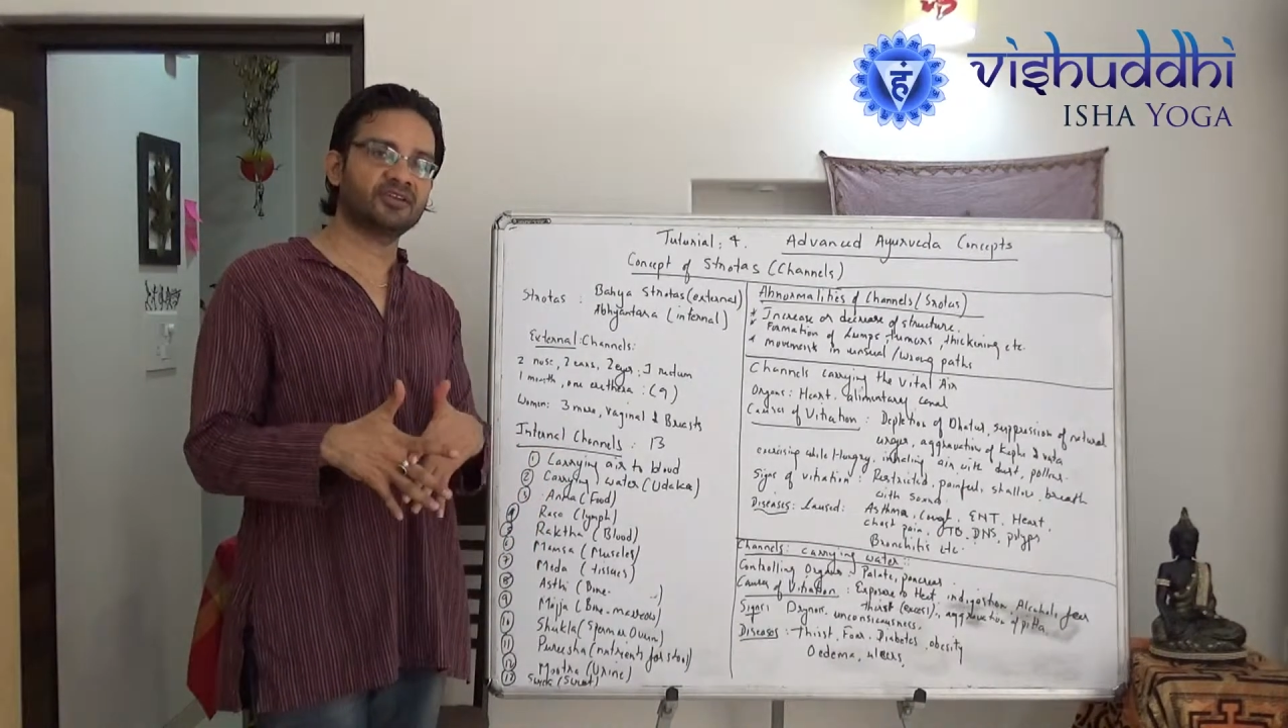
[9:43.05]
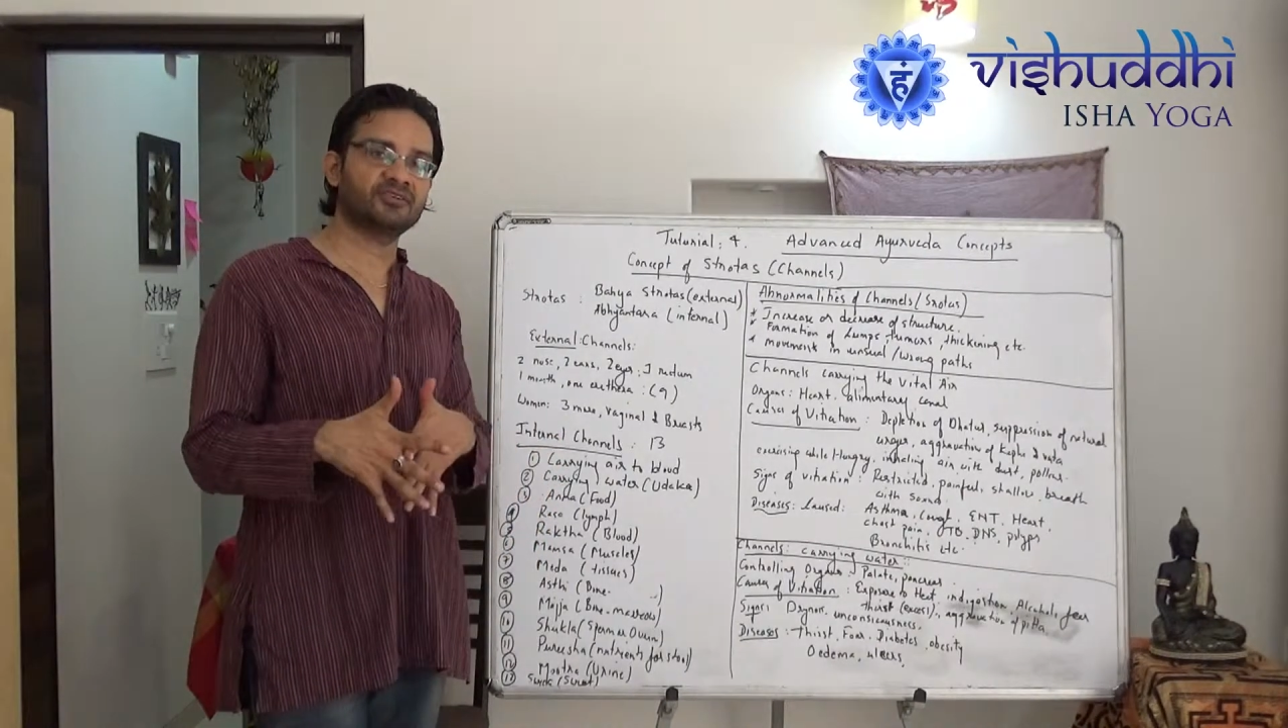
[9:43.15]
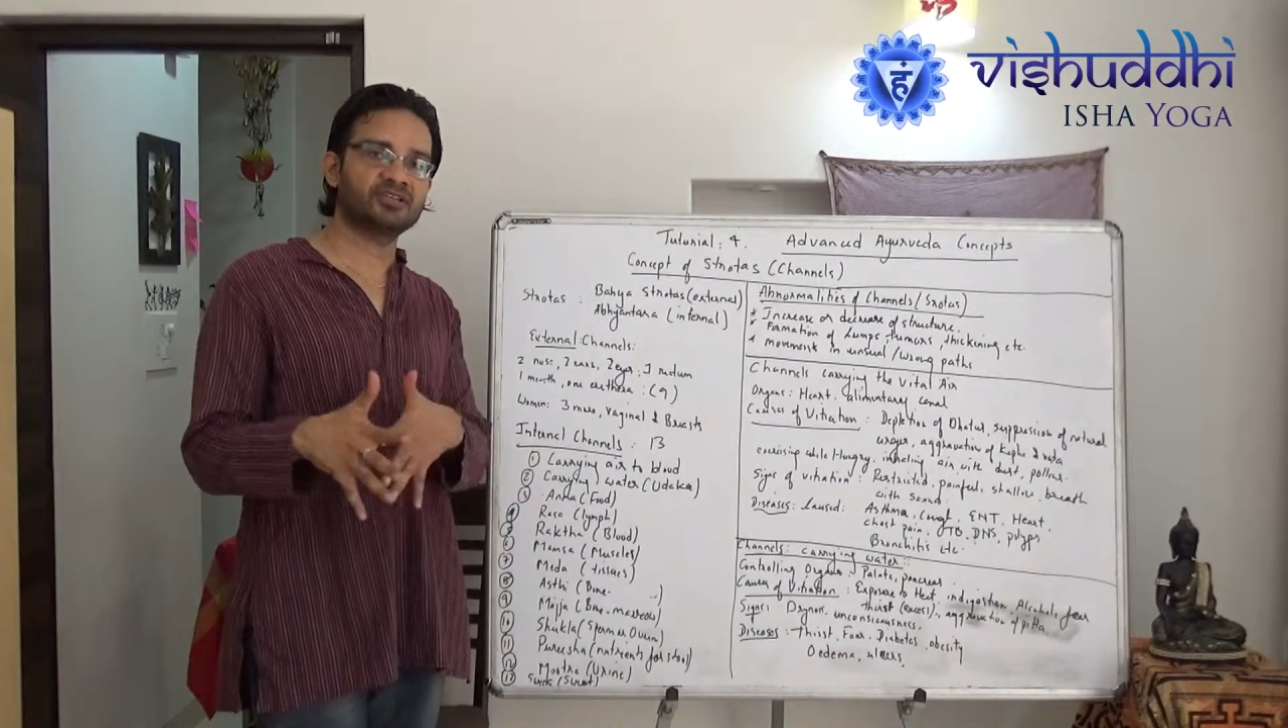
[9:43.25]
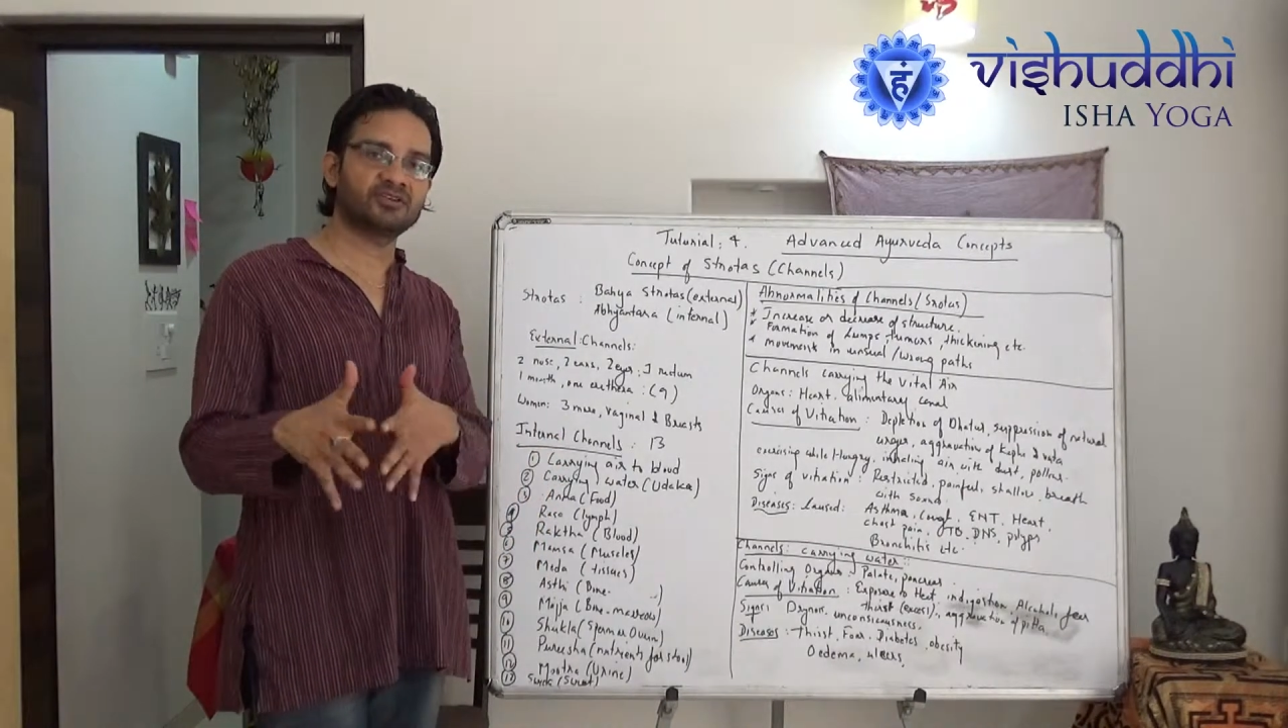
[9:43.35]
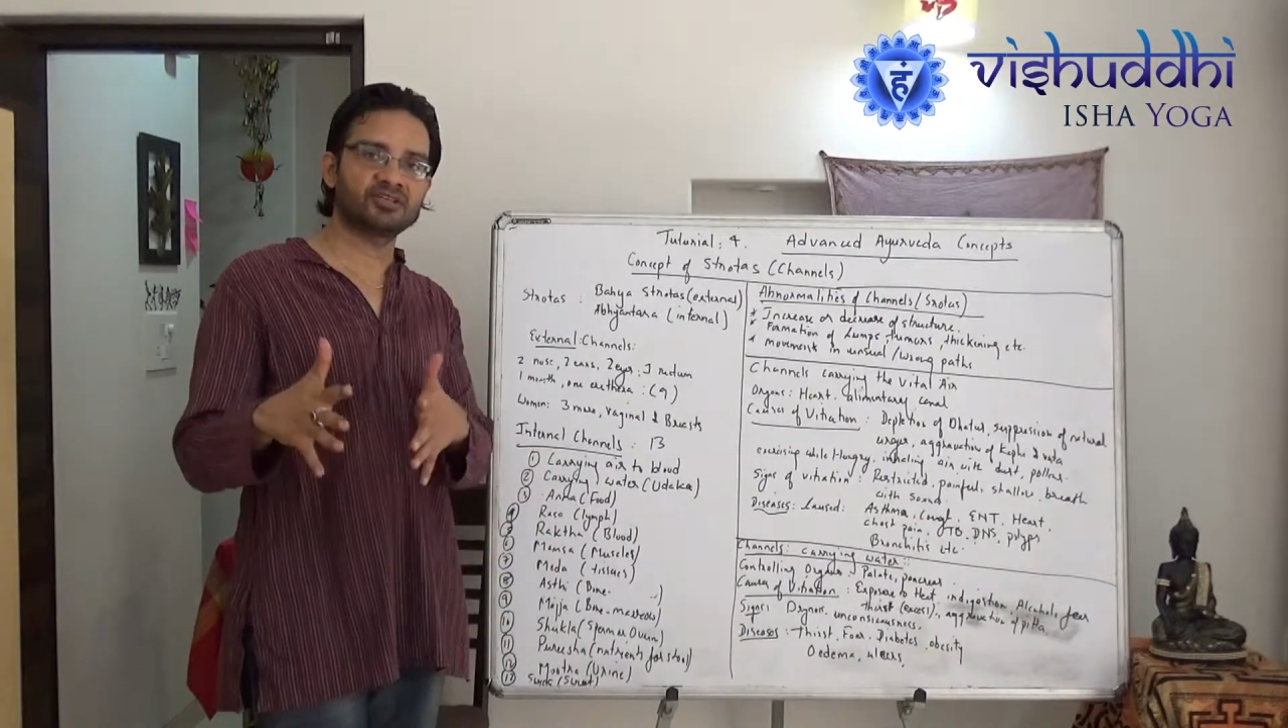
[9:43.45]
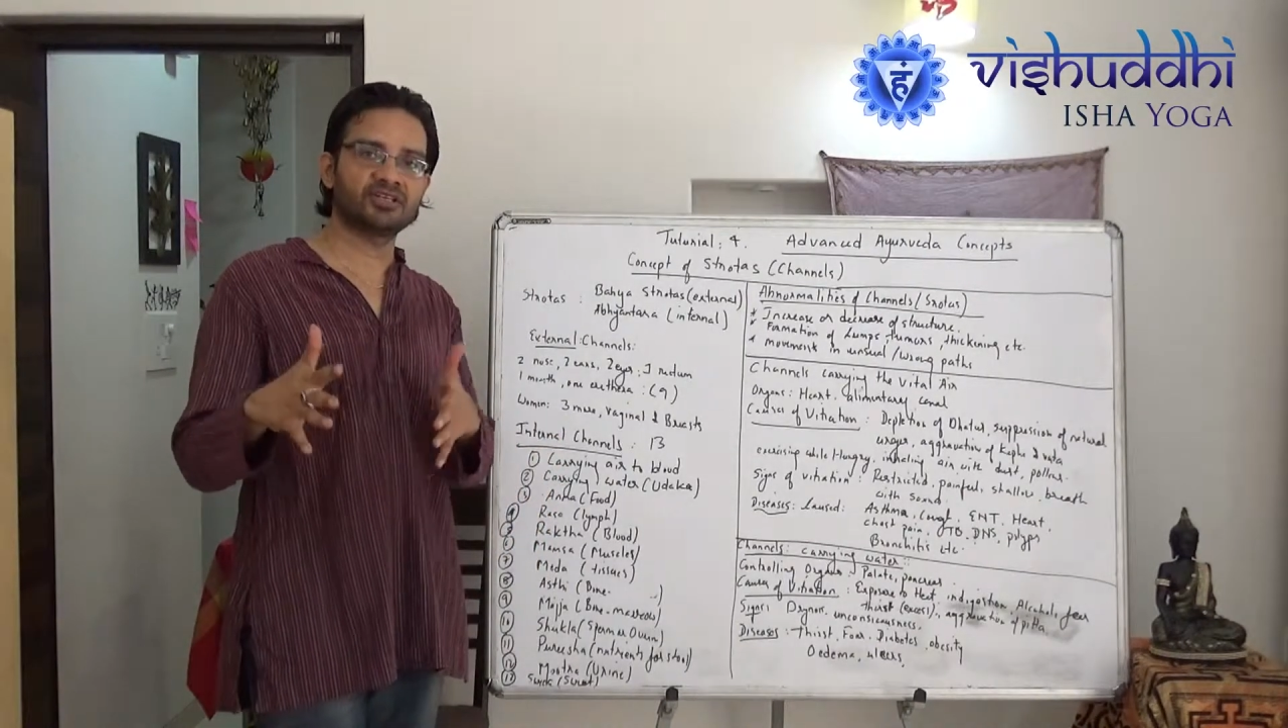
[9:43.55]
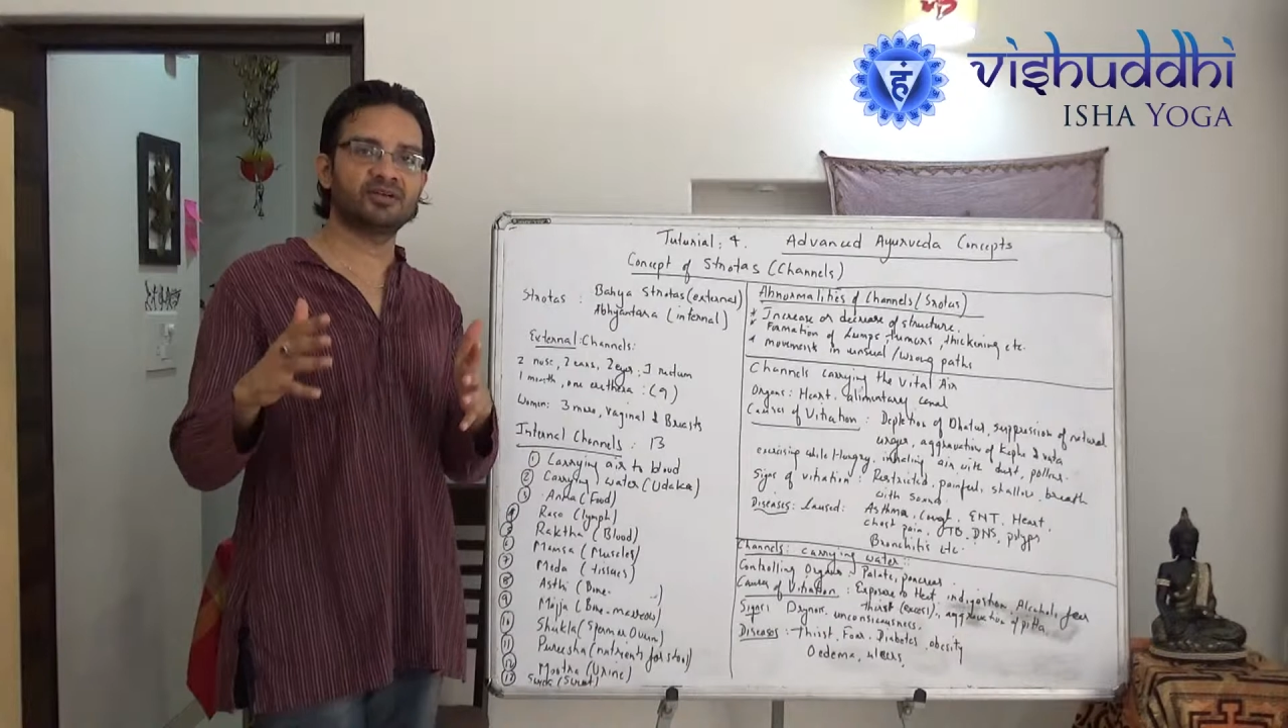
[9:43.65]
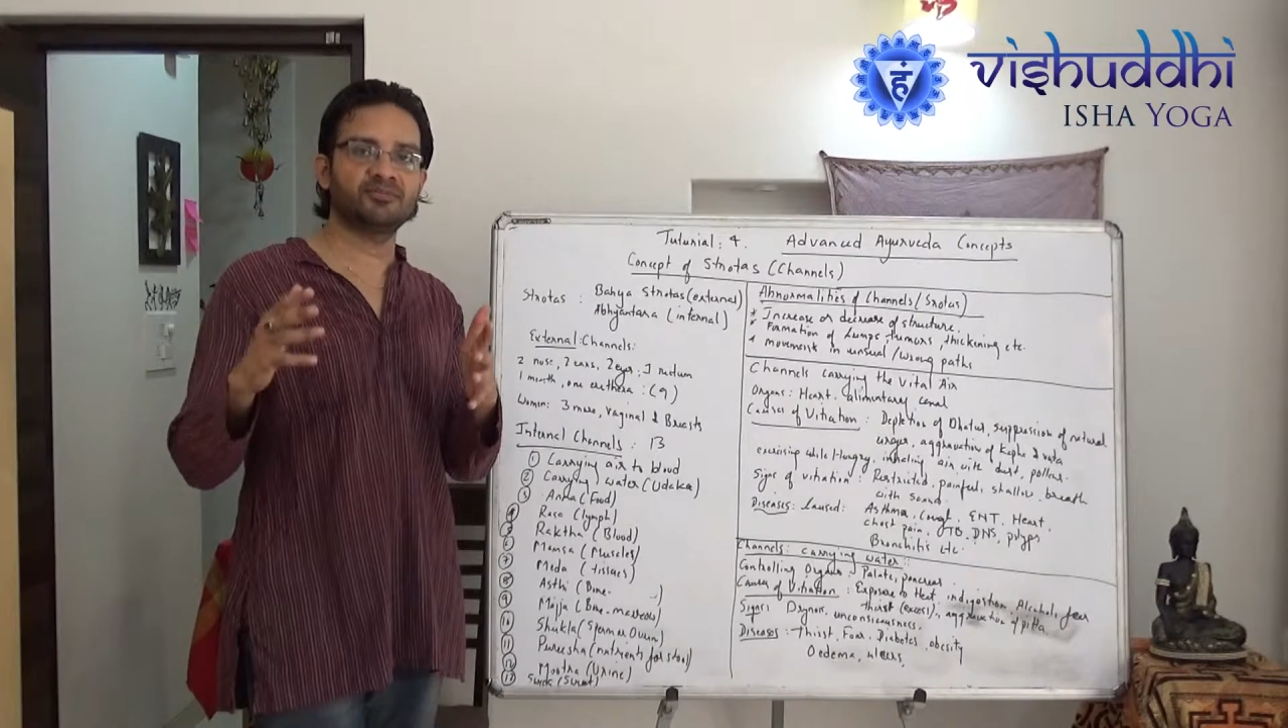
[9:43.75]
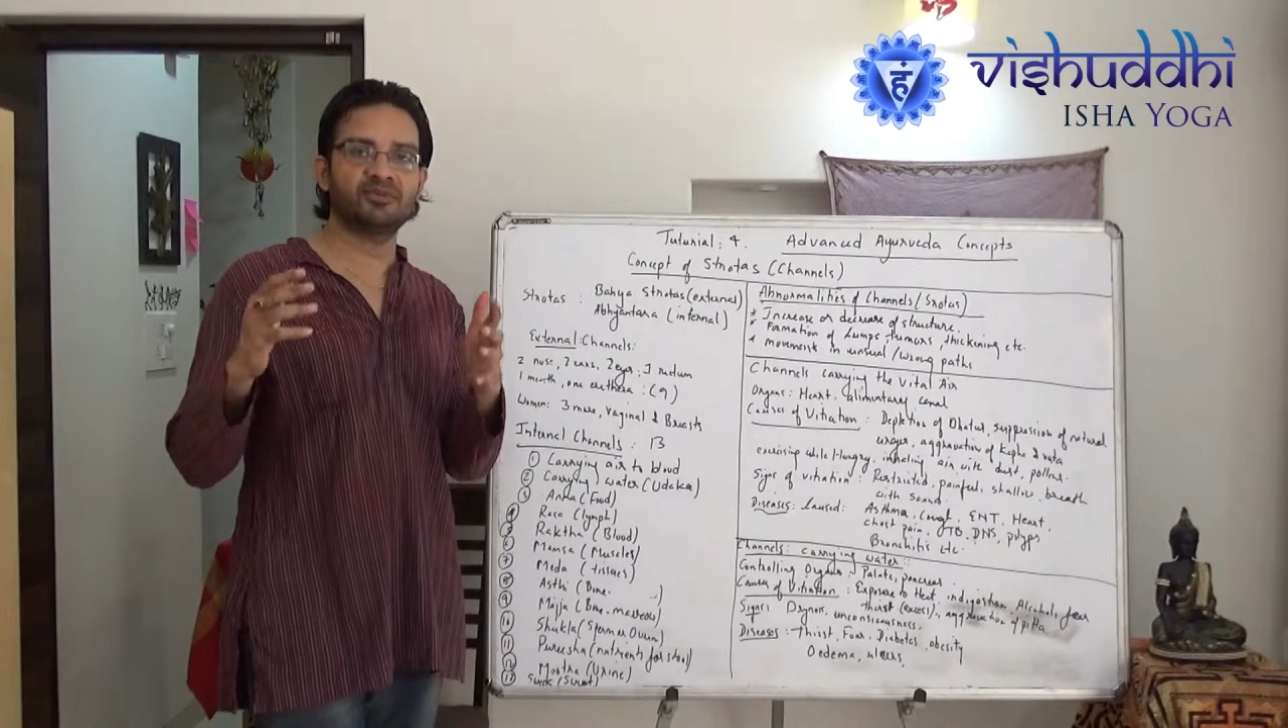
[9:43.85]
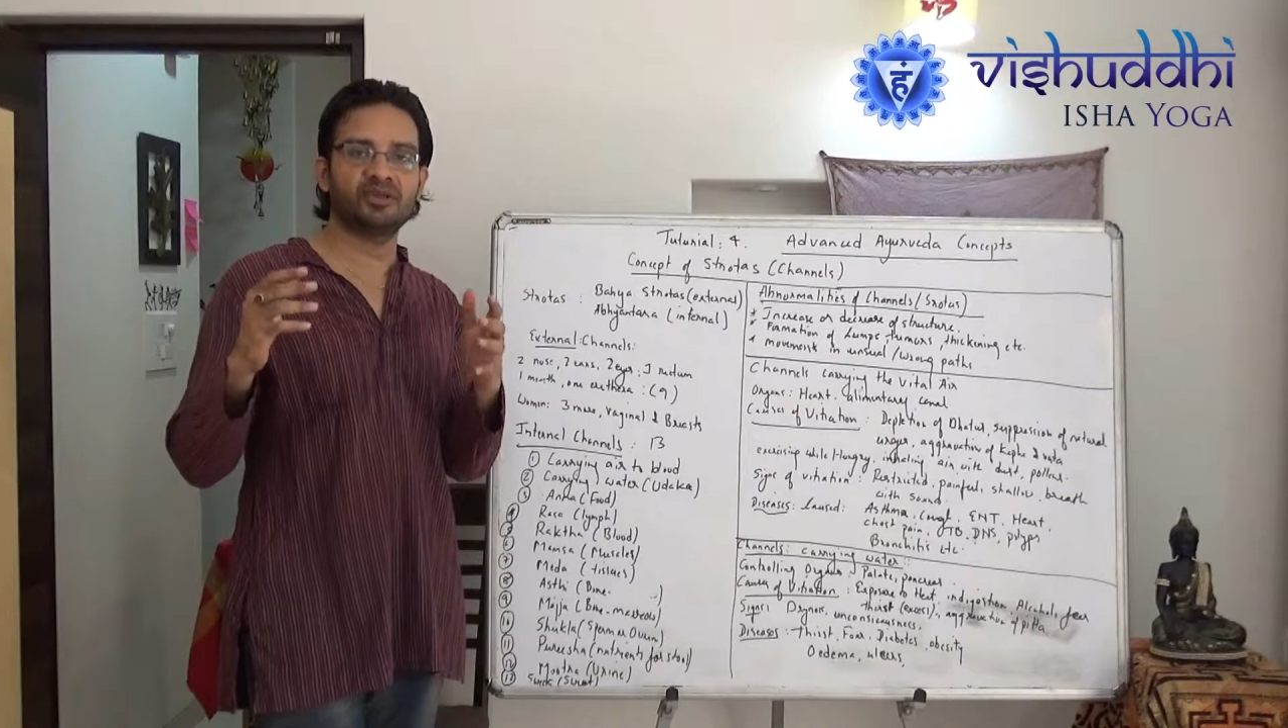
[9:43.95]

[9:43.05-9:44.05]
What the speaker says: your duodenum,